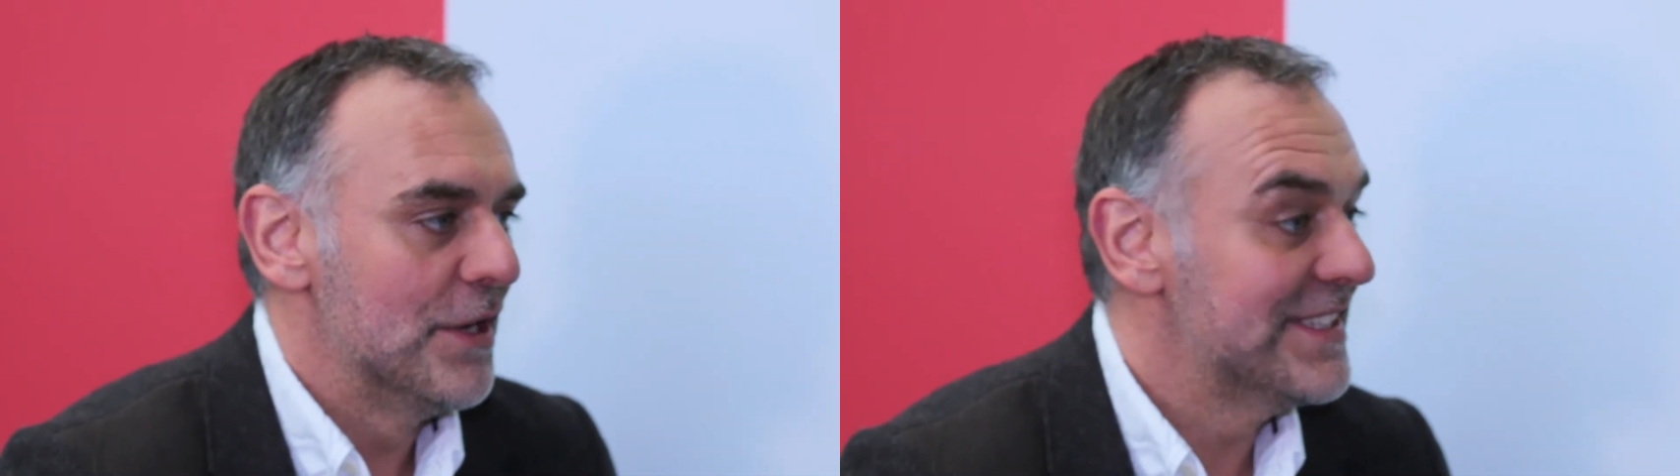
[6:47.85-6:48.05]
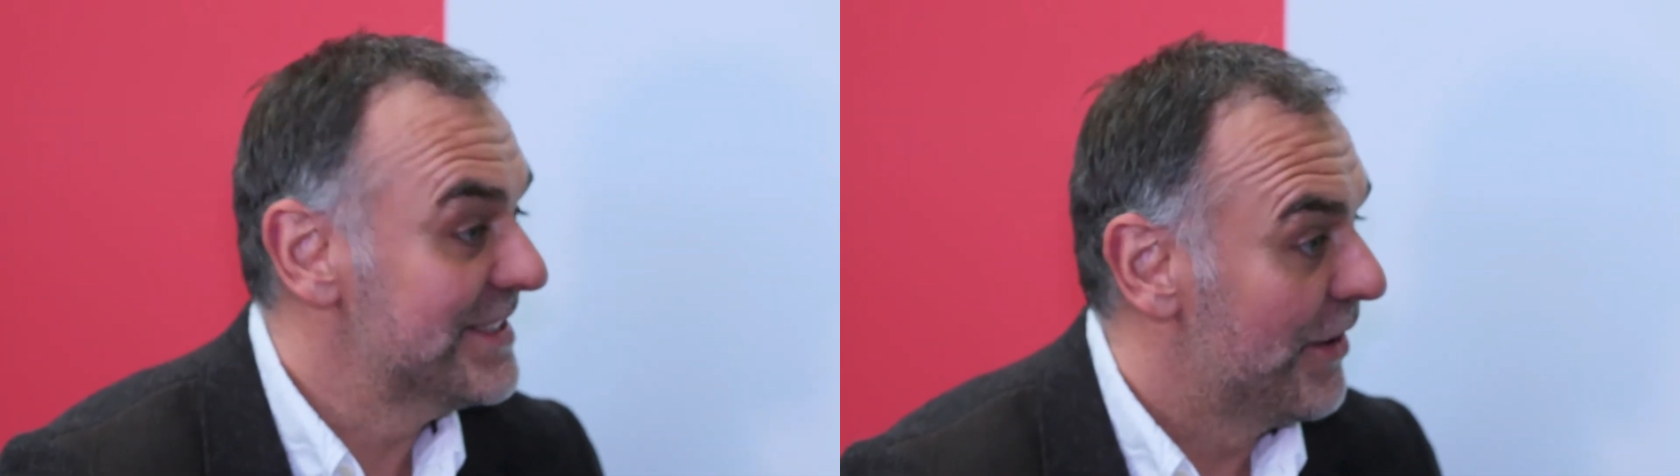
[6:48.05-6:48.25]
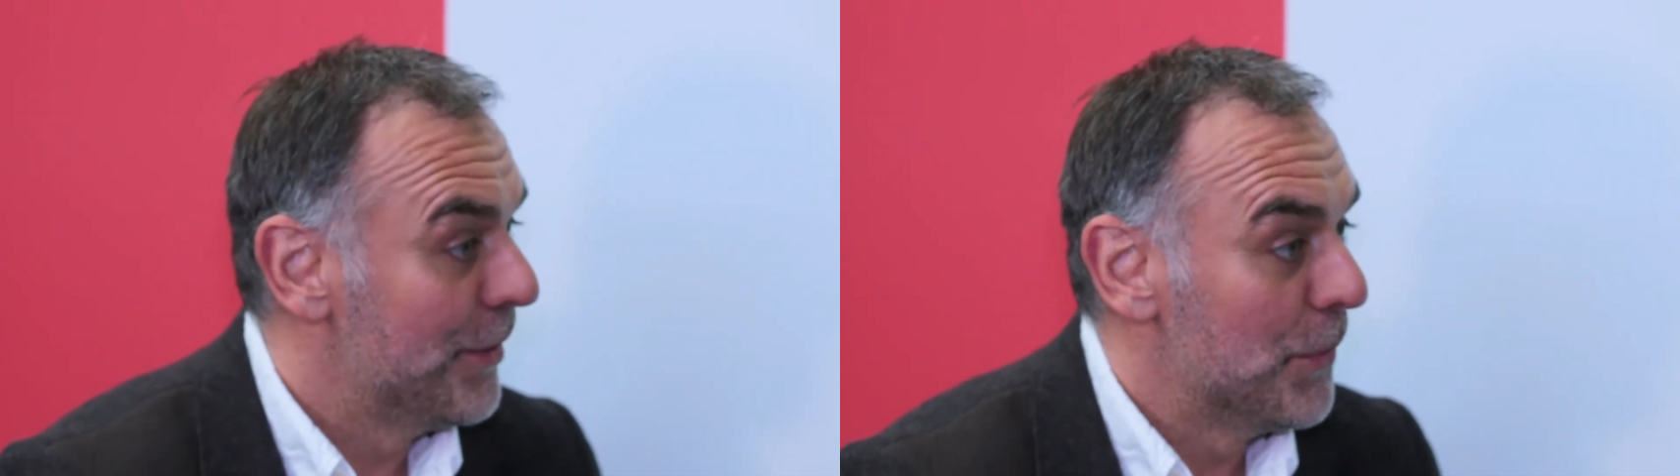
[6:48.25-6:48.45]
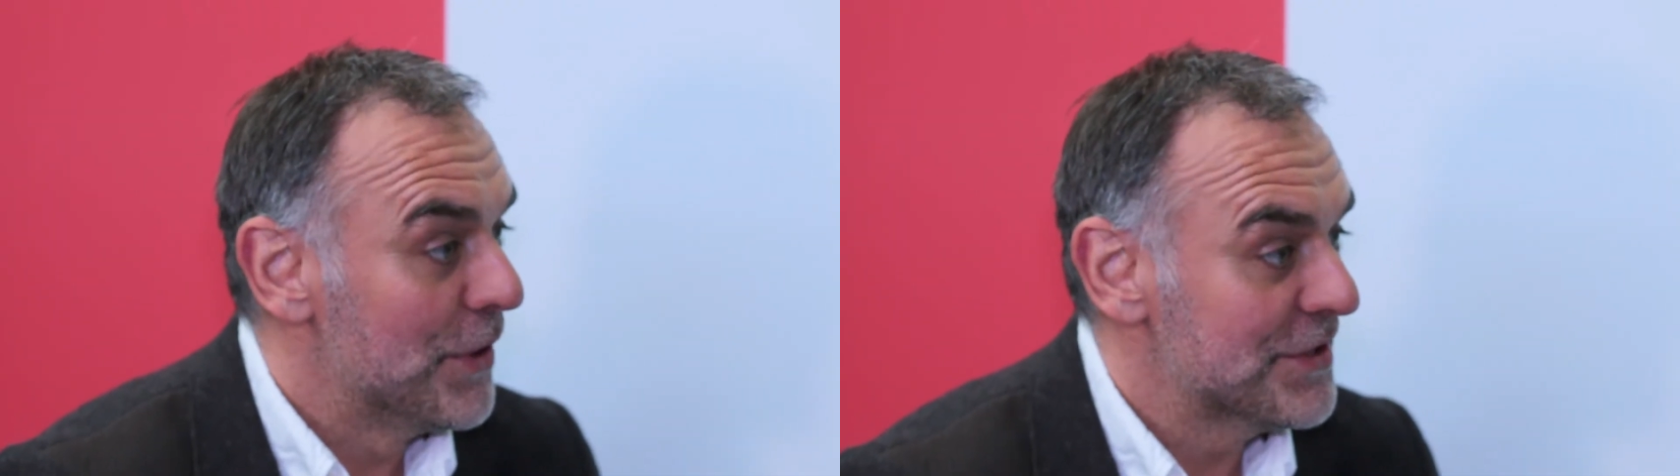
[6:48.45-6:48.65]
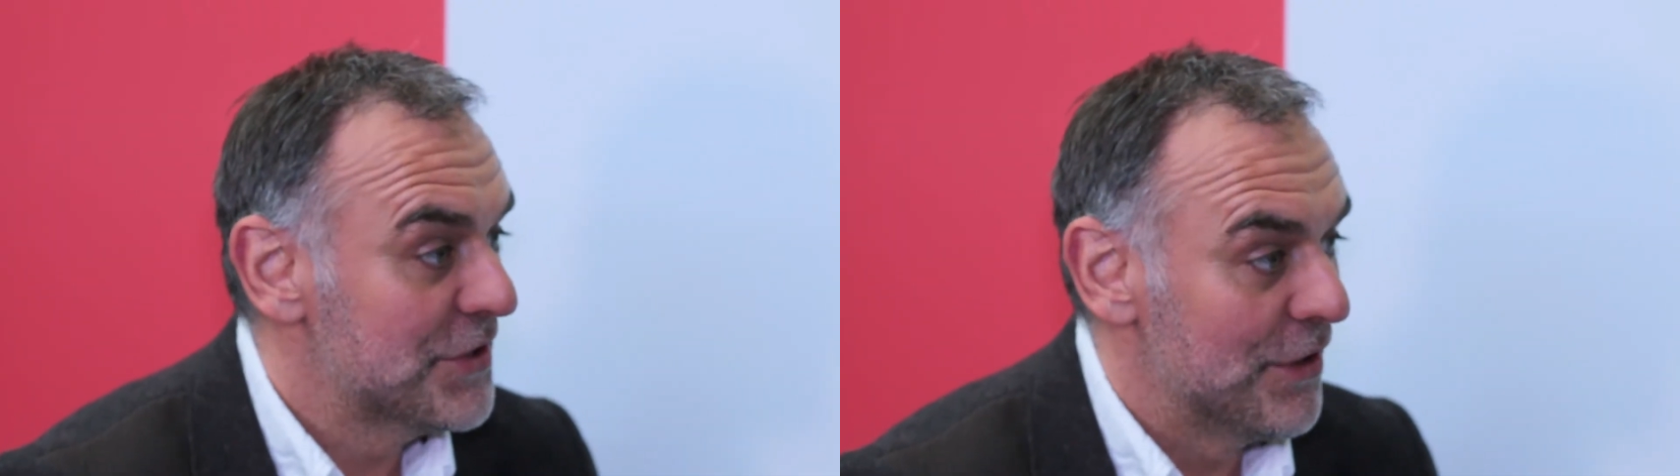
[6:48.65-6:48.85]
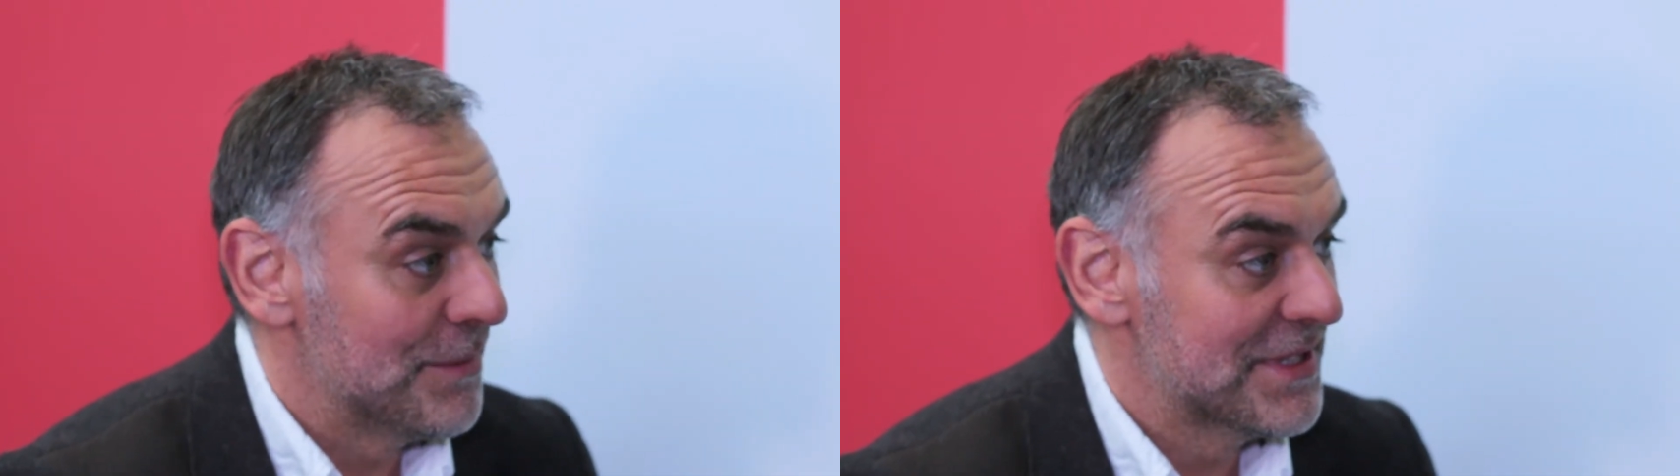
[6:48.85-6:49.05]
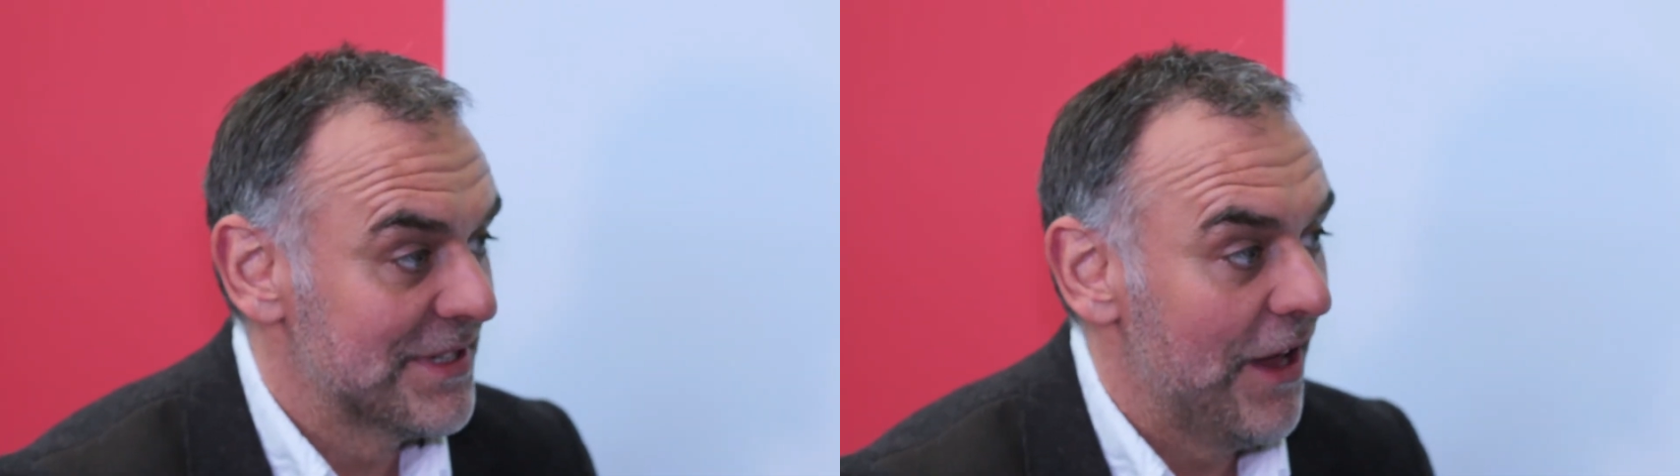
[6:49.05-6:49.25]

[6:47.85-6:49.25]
design workshops.